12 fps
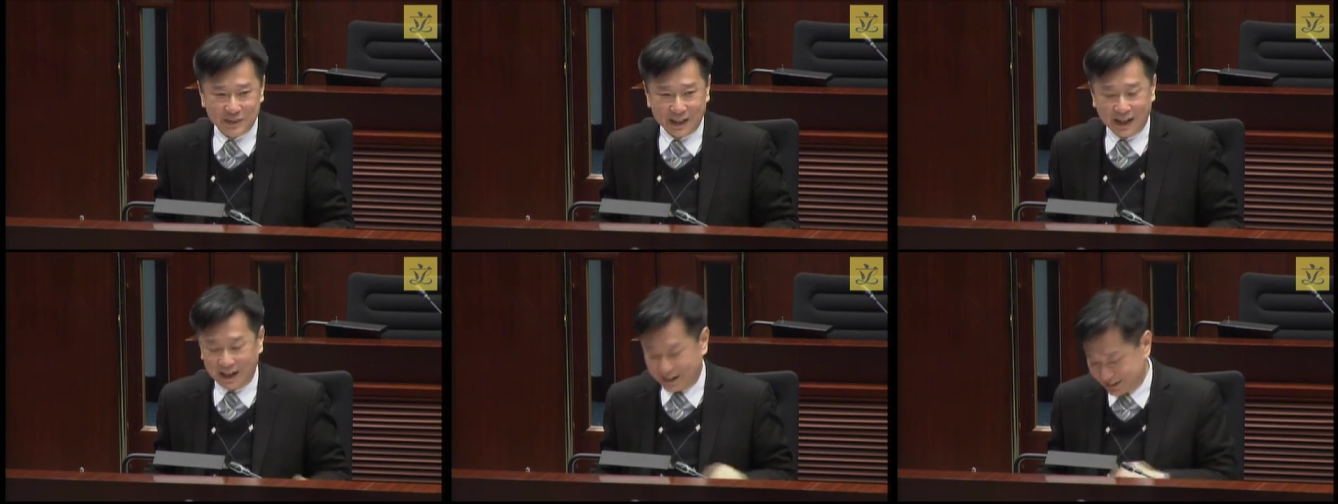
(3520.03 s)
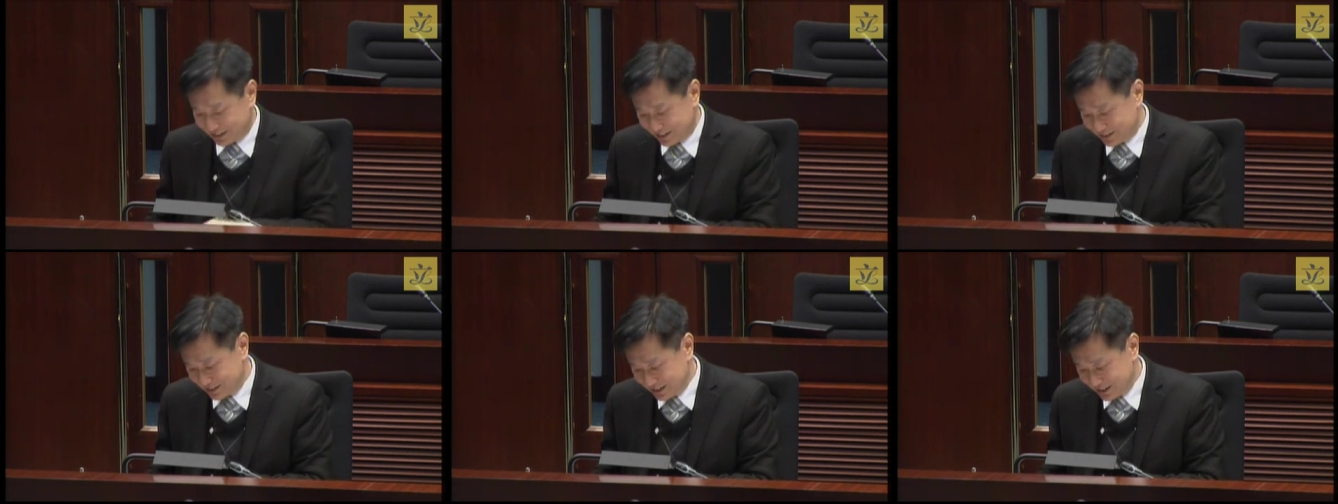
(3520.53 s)
If you
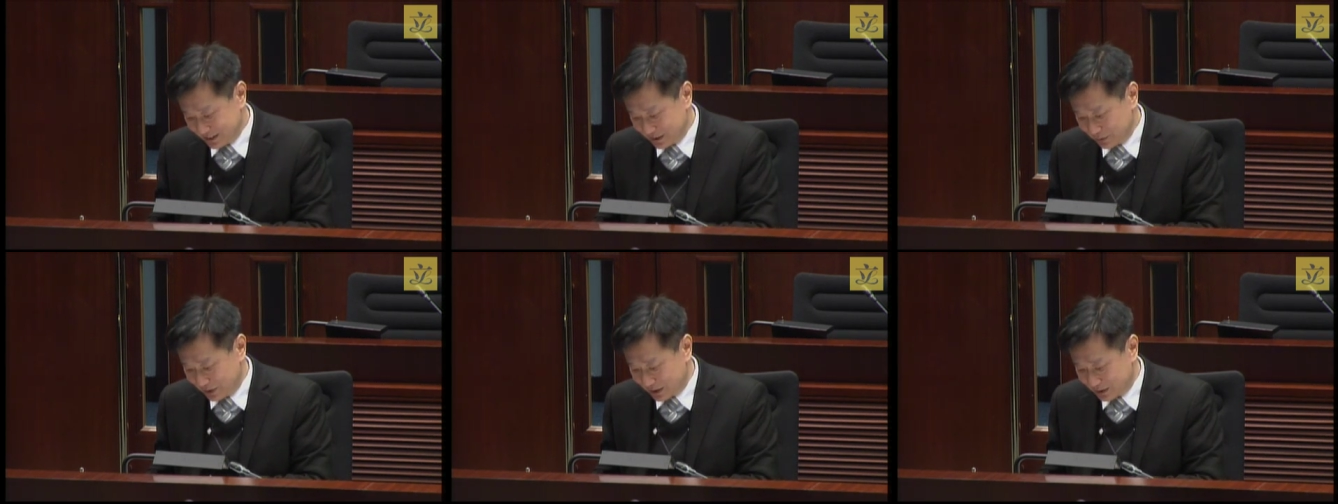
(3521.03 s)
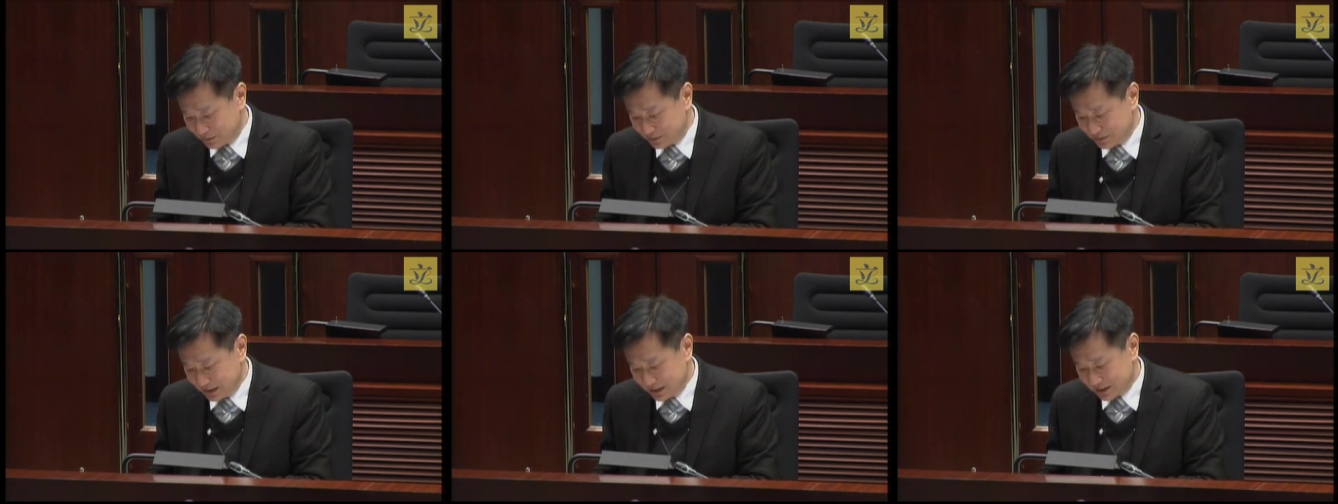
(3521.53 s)
lump them all
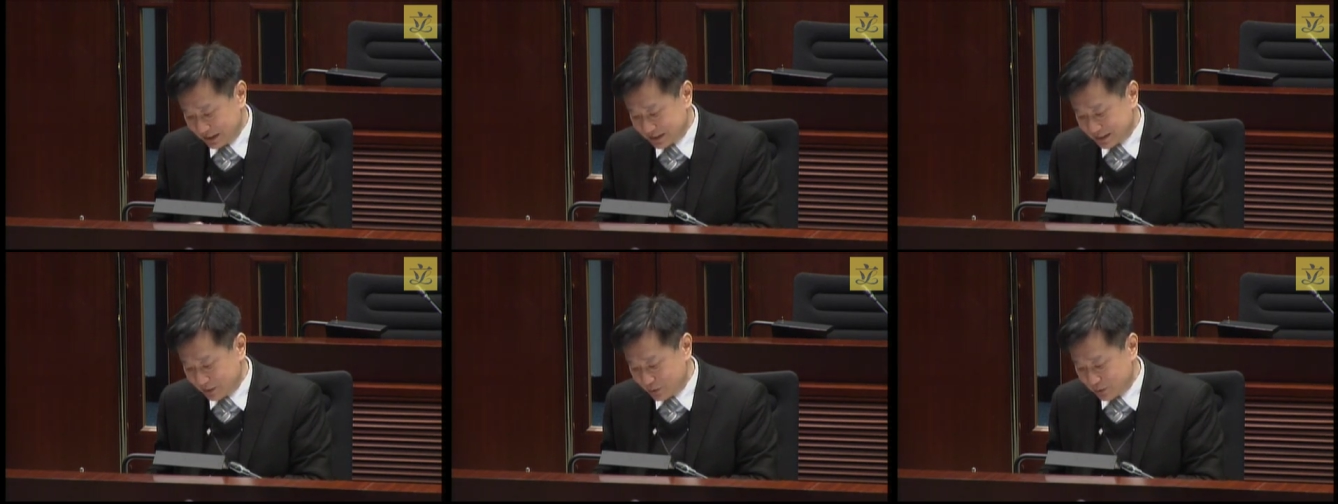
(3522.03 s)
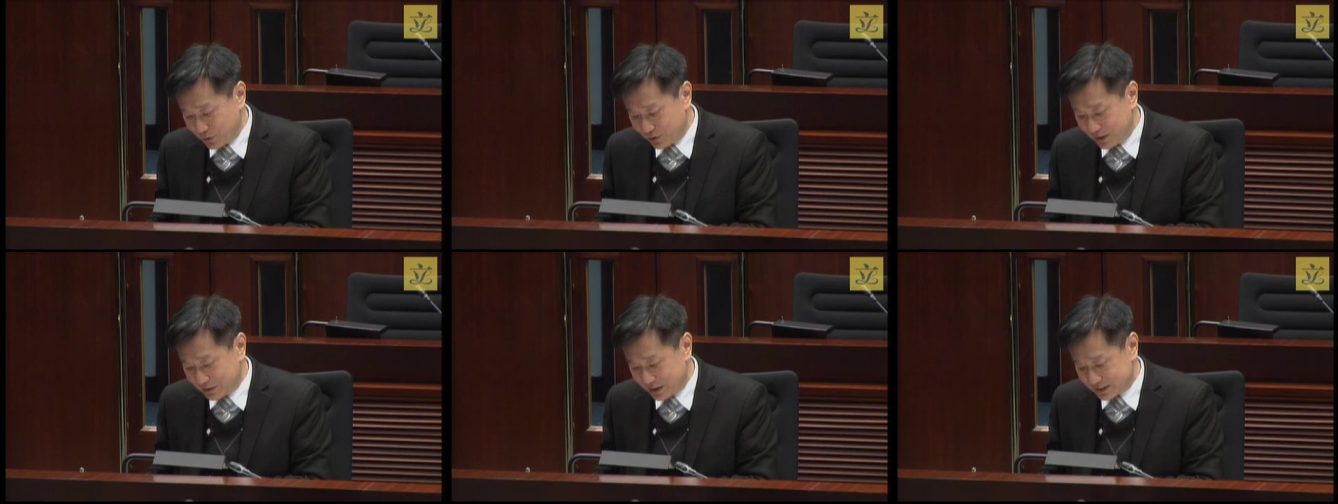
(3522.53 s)
together, then we will
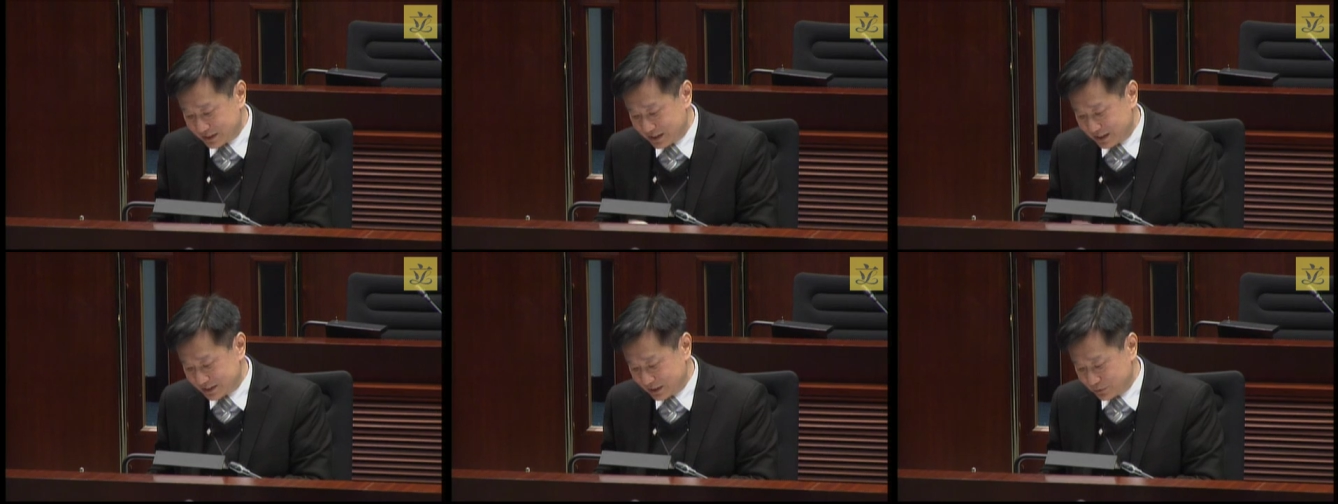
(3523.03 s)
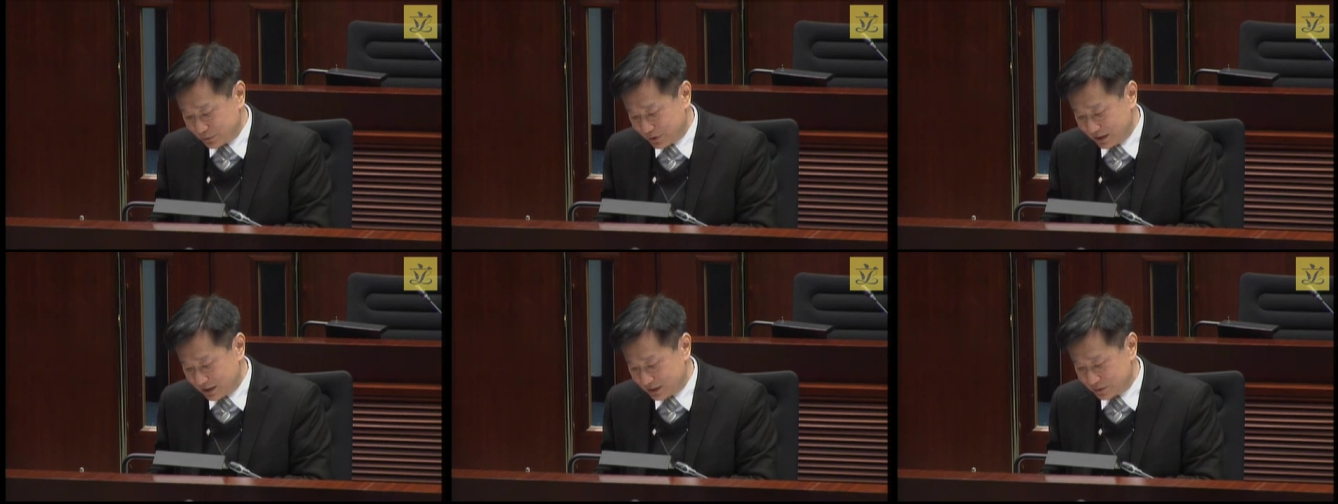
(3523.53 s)
never be able to move
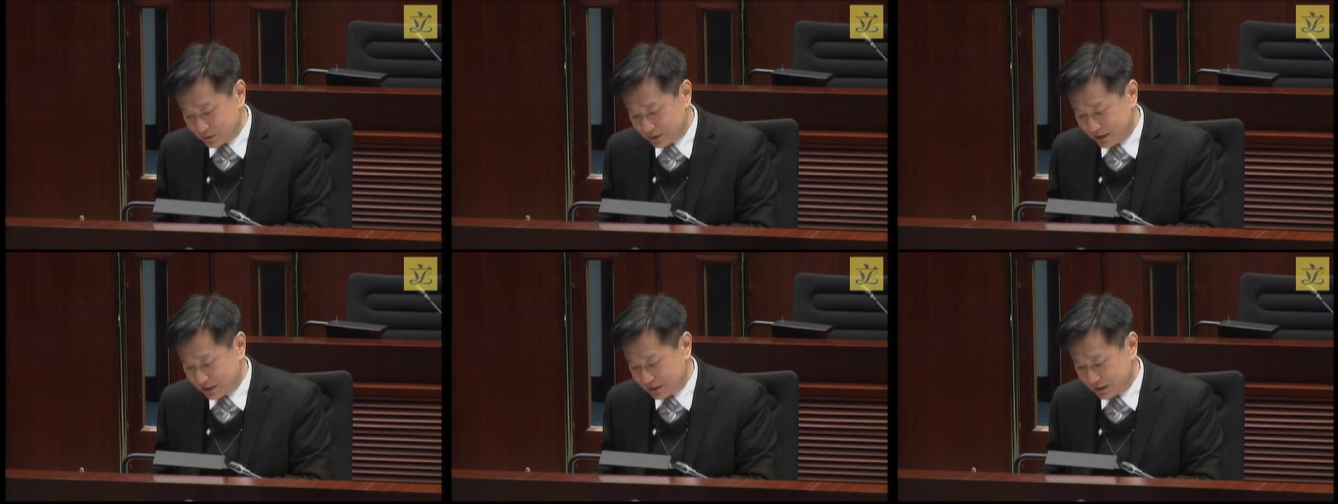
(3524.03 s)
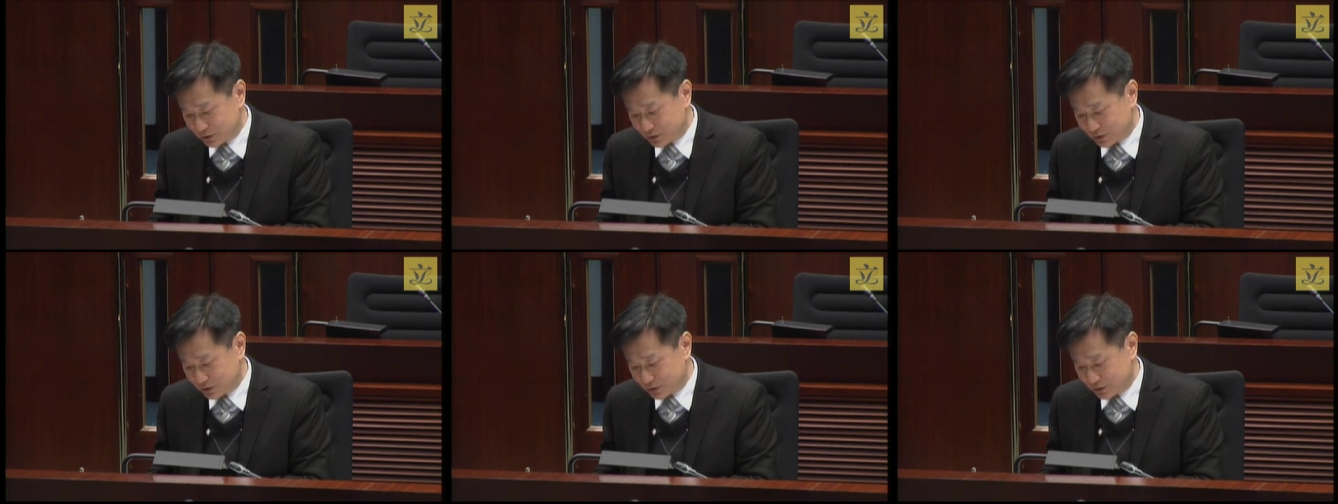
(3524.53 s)
forward.